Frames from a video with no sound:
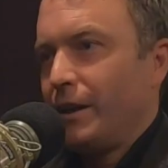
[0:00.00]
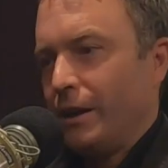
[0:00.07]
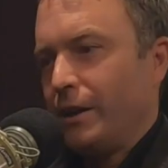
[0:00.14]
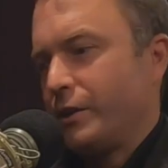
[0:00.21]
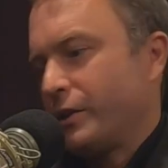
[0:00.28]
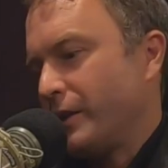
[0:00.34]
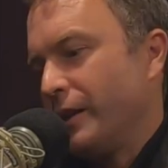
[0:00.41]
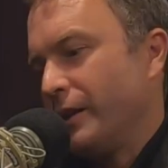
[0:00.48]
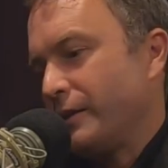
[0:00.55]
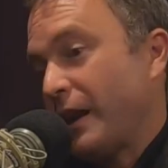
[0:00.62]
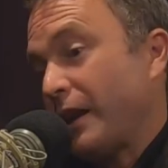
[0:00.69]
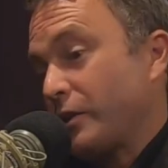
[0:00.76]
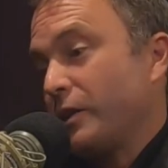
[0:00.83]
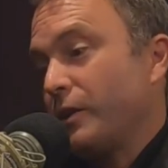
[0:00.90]

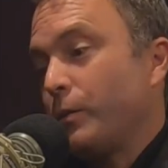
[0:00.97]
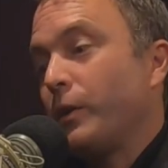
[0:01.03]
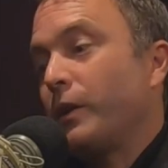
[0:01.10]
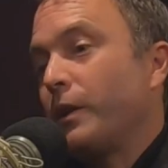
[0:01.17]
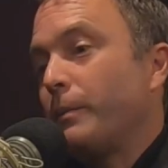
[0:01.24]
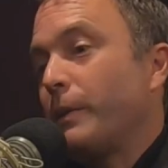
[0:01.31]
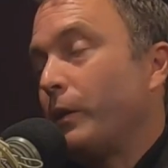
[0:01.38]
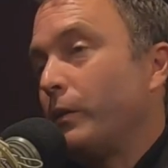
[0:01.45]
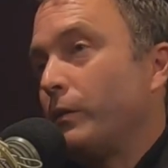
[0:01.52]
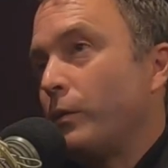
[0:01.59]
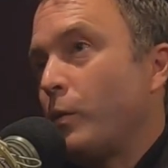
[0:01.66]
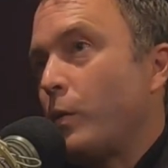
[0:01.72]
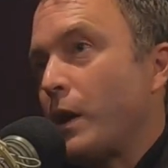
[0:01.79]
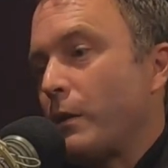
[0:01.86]
It's actually really
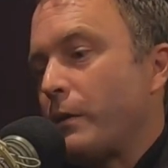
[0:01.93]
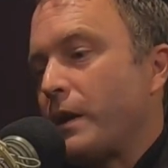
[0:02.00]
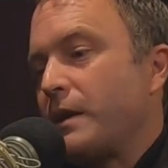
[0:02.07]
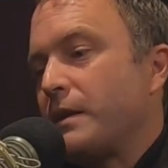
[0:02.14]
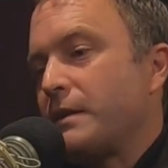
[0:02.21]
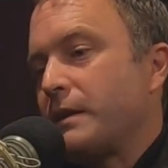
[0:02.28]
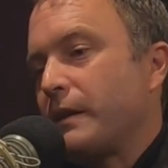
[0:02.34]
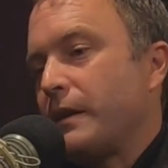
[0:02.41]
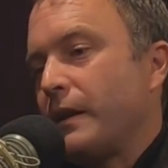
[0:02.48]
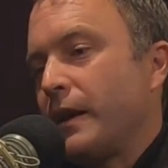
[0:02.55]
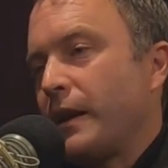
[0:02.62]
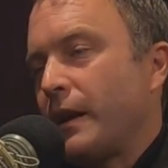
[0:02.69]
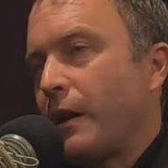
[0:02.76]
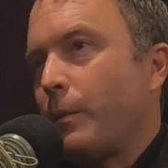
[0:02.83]
about where it is
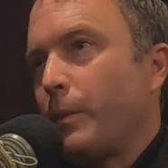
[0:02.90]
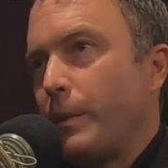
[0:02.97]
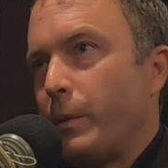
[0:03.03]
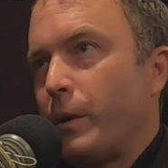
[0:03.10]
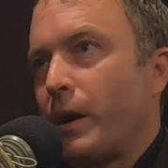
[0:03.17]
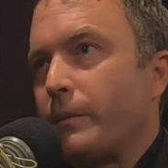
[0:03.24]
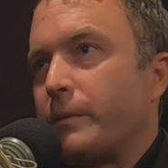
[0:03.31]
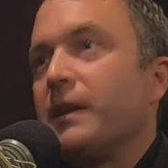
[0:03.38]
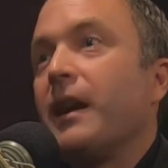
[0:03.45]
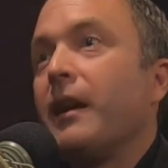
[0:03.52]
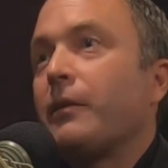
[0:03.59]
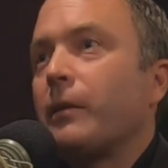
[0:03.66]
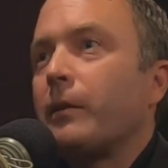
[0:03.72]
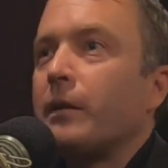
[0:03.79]
and how people come
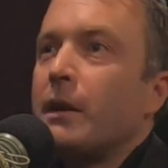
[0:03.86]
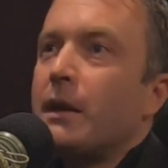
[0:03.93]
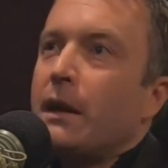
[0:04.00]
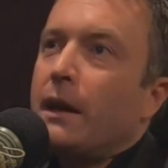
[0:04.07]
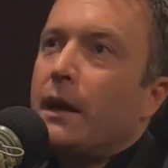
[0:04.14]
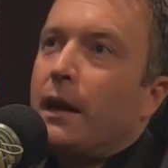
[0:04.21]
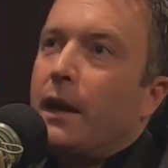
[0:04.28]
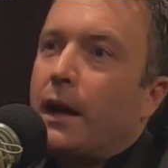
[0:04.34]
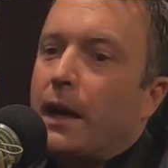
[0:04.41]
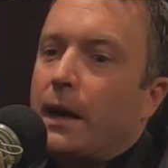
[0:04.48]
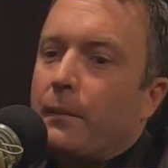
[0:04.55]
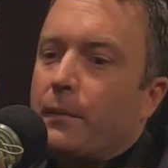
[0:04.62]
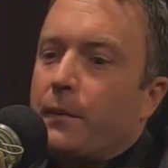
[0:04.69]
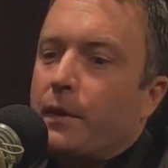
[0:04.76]
together.
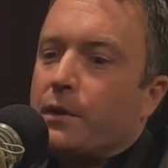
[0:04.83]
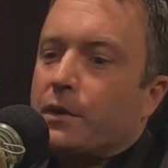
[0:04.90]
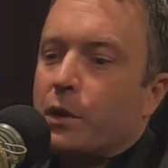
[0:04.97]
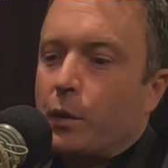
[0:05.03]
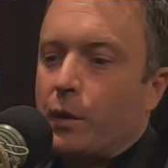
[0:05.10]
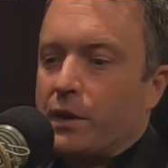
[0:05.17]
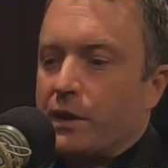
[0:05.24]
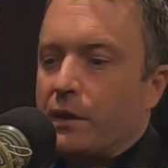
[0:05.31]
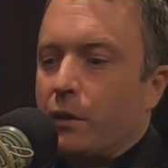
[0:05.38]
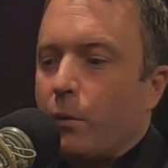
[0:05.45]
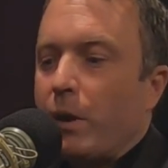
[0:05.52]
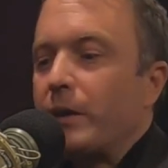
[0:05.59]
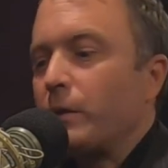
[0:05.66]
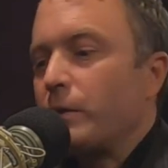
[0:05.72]
So it's in
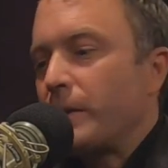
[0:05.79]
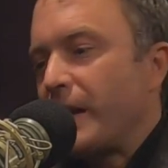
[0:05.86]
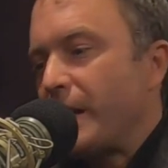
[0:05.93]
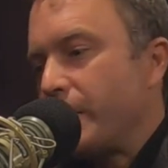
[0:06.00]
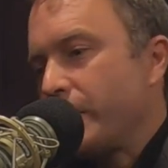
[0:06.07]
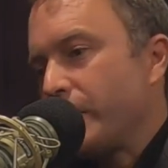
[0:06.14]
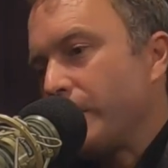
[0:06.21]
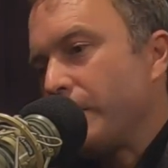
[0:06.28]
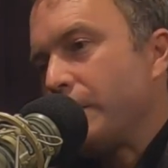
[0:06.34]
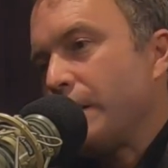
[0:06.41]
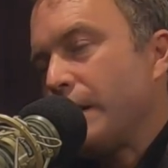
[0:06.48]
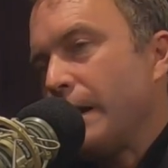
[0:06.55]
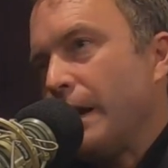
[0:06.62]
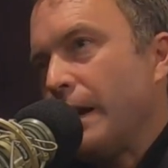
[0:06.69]
the right
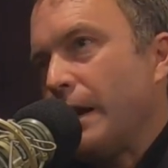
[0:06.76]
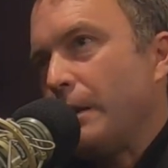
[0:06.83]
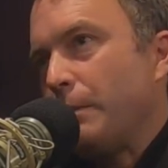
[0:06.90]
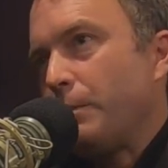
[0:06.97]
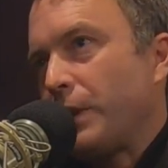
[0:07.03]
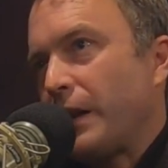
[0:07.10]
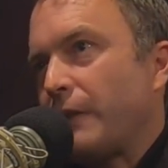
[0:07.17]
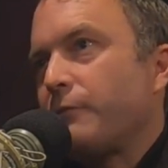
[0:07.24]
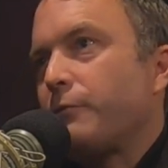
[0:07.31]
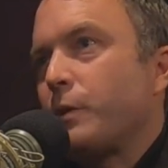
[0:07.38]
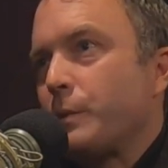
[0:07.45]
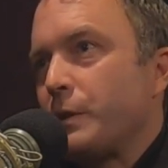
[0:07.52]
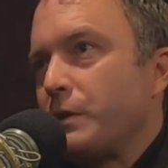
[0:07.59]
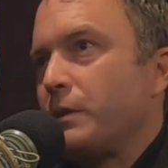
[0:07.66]
location, and
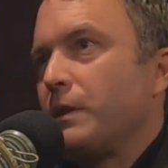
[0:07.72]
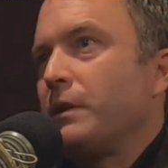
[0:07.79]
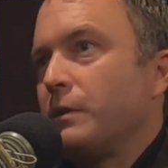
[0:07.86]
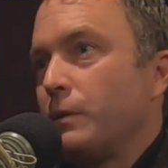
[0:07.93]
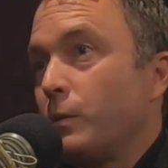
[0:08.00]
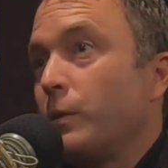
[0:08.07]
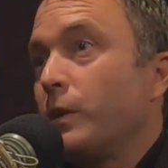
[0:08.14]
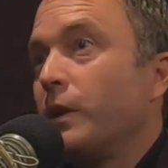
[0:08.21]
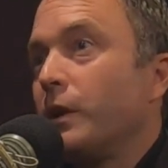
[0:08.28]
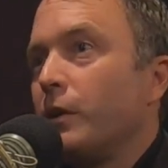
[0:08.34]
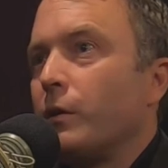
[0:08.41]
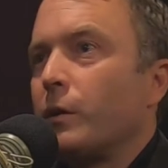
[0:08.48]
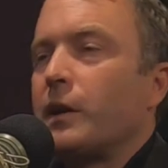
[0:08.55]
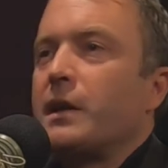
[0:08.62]
Platform is a
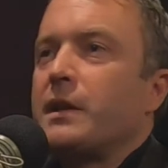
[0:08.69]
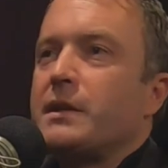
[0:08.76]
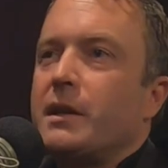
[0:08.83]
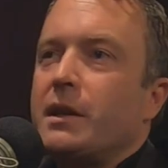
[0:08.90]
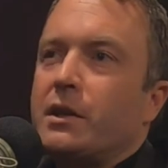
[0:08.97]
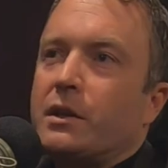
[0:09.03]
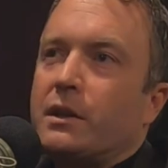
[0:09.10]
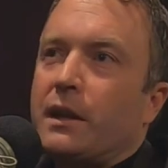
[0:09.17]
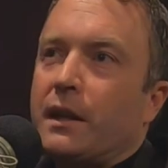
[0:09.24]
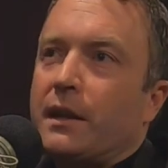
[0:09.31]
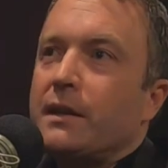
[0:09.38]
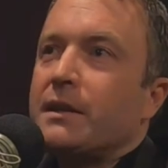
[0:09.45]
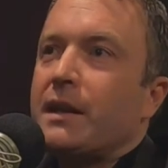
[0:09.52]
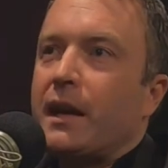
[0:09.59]
really good organization
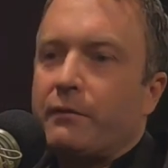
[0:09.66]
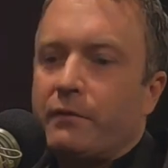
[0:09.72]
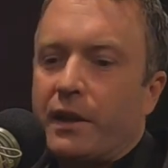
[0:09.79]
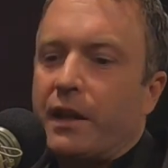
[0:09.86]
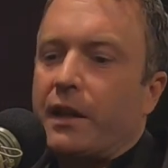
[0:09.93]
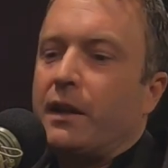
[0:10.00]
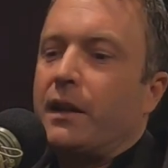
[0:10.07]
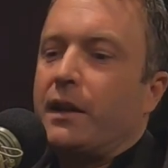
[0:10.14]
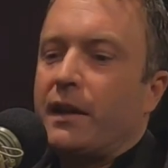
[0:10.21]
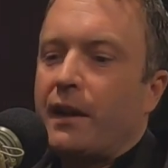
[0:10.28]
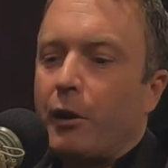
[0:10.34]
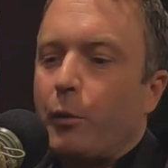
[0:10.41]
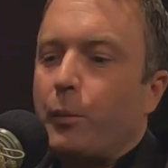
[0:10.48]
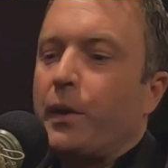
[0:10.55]
that is advocating
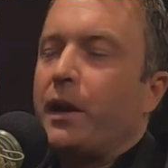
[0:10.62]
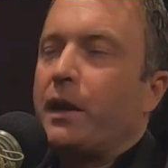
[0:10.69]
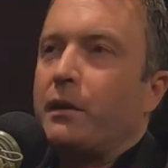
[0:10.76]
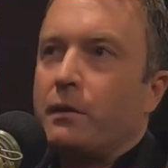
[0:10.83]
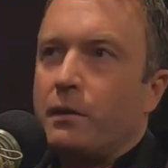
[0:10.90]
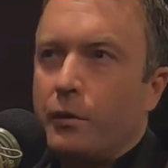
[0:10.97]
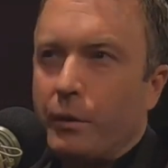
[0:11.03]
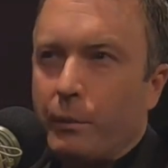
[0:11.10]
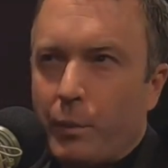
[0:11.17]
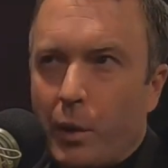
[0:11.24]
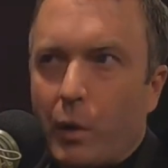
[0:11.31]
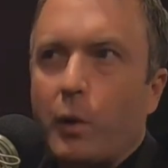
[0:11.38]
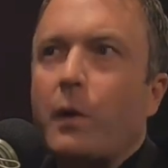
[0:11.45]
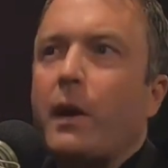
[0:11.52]
and helping and doing
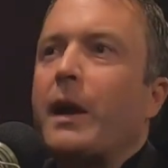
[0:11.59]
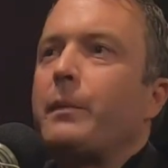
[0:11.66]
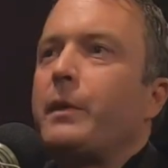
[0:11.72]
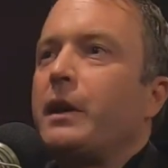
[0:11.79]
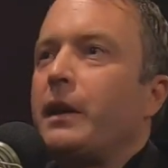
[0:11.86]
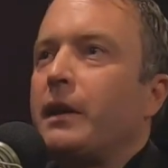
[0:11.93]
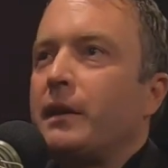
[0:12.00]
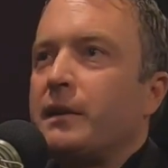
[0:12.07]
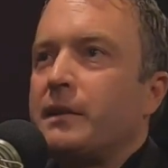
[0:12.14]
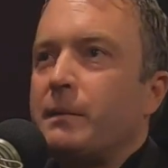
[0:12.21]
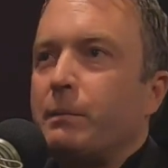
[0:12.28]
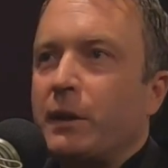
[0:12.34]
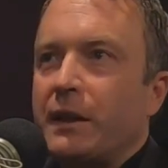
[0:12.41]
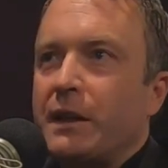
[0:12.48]
programming, and
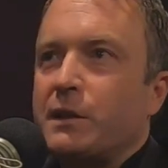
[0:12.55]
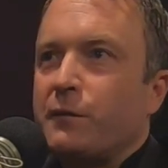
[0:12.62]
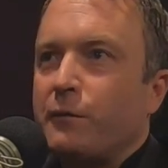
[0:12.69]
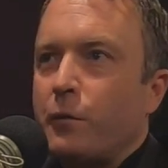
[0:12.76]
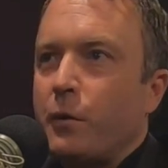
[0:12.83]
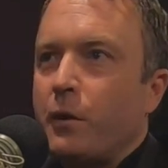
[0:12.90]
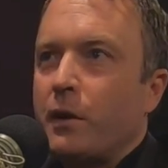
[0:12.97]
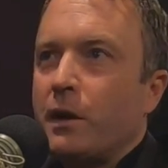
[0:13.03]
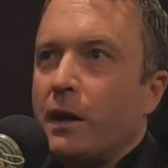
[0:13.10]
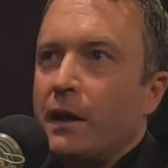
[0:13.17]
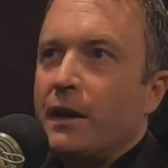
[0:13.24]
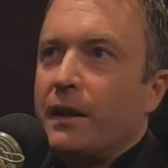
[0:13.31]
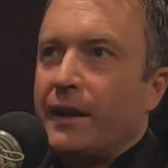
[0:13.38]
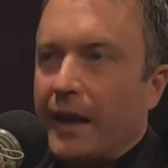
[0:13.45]
is a place for
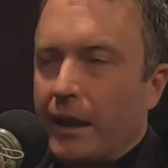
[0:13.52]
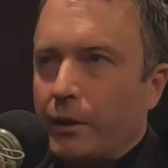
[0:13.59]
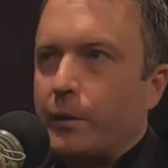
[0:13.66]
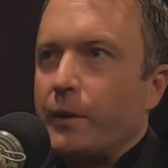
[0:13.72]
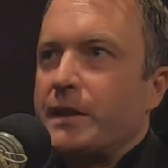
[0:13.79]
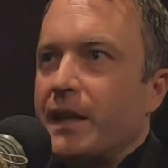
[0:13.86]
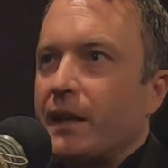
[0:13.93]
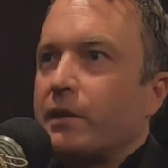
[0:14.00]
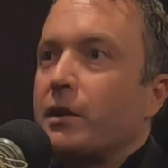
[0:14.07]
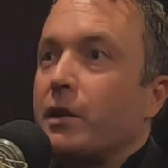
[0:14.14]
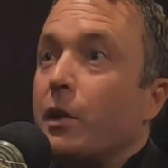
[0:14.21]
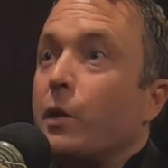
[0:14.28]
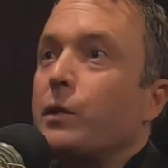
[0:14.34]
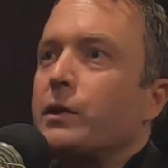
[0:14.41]
Calgary Tech
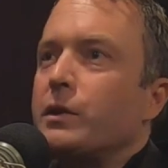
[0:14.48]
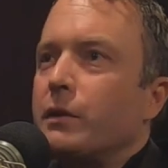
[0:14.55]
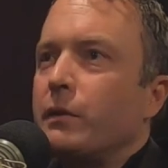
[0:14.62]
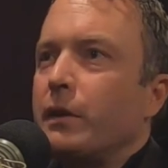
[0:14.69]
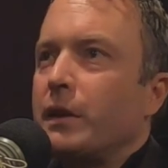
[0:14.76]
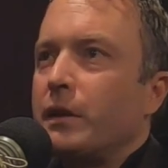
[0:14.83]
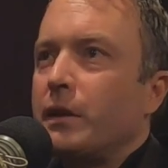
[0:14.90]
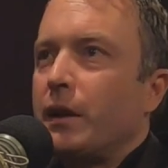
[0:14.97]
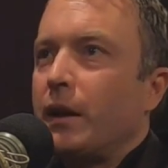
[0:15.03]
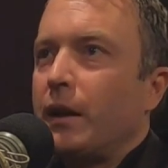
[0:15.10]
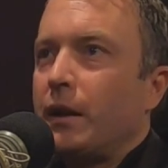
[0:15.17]
to go to and